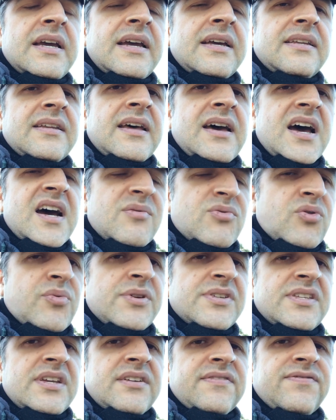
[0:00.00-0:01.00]
and I'm
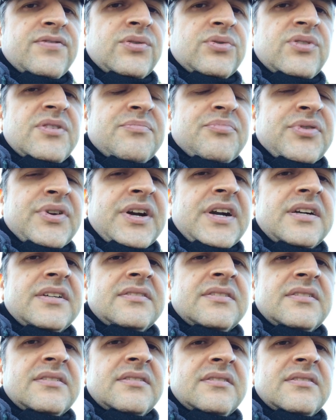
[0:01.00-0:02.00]
always there for you in
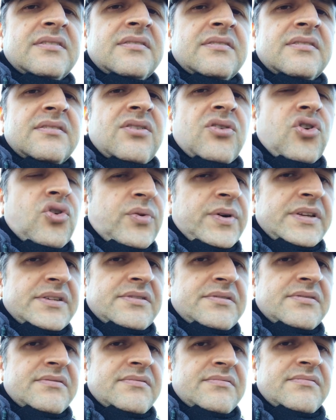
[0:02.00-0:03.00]
prayer,
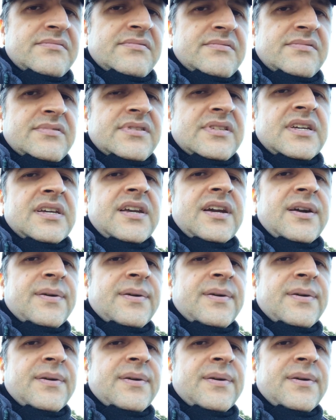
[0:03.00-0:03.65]
always. Take